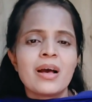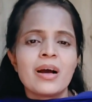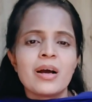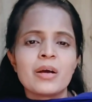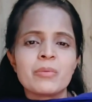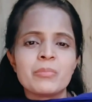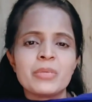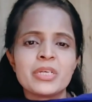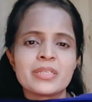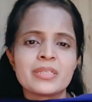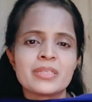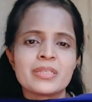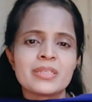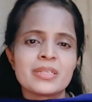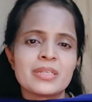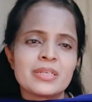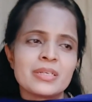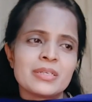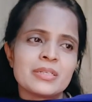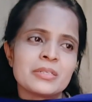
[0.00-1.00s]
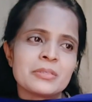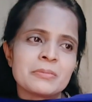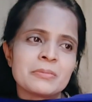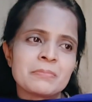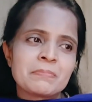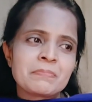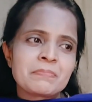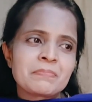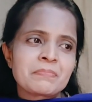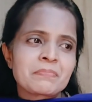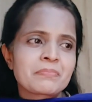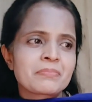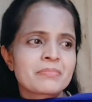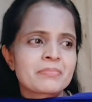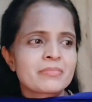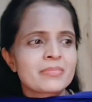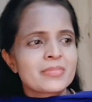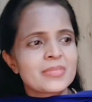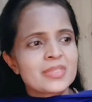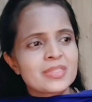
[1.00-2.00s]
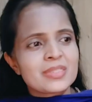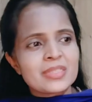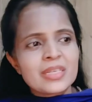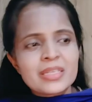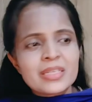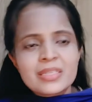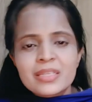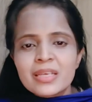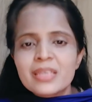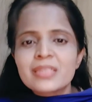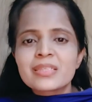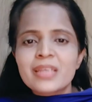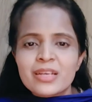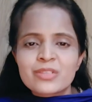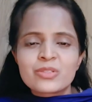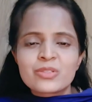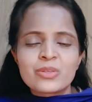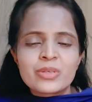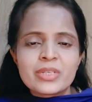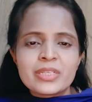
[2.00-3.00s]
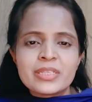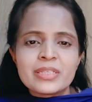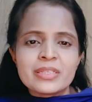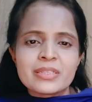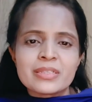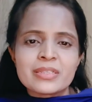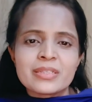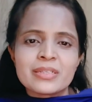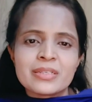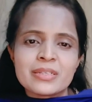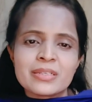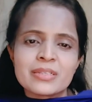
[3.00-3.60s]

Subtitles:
I mean, it is actually